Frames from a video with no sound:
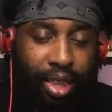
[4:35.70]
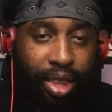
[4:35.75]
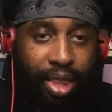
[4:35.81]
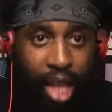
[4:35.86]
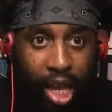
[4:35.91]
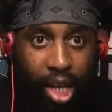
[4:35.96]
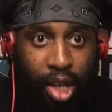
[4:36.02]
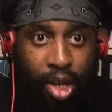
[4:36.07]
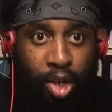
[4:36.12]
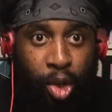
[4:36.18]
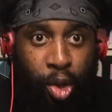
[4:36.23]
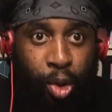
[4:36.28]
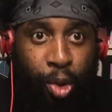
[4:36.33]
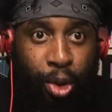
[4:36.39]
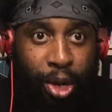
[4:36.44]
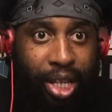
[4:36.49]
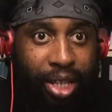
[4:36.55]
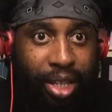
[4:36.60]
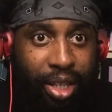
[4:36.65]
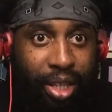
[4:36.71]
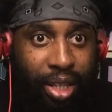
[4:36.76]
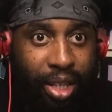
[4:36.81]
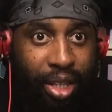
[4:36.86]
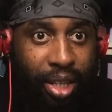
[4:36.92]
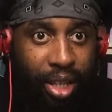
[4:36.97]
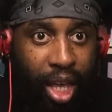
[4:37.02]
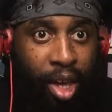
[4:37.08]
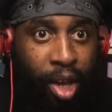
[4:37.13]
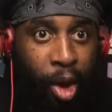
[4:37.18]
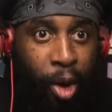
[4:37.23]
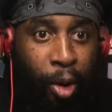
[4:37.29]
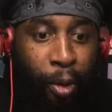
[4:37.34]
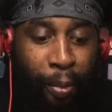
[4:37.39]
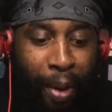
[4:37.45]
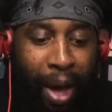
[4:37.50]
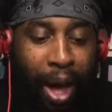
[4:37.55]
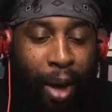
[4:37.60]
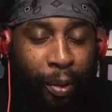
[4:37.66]
They do it. They go
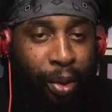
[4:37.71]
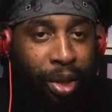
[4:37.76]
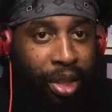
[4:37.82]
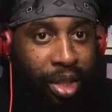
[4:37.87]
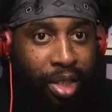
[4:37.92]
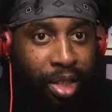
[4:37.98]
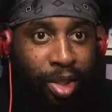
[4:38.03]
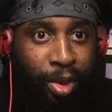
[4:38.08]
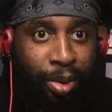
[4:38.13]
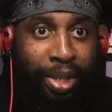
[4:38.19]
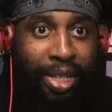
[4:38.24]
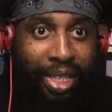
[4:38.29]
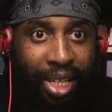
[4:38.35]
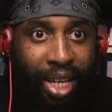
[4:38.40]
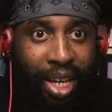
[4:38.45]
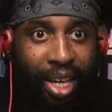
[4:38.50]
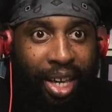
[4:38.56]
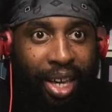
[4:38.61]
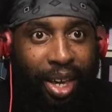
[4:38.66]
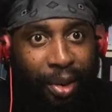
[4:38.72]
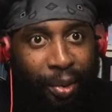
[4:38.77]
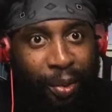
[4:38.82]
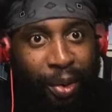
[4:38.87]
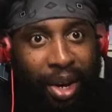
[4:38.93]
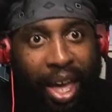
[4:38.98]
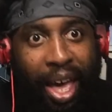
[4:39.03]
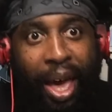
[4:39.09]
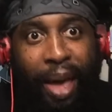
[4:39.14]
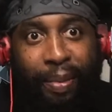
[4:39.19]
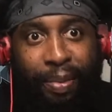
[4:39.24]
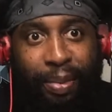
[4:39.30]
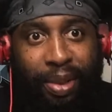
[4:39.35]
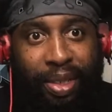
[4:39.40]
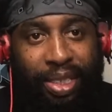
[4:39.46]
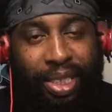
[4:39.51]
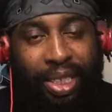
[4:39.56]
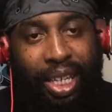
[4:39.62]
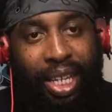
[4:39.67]
by what the tweets say and what happens.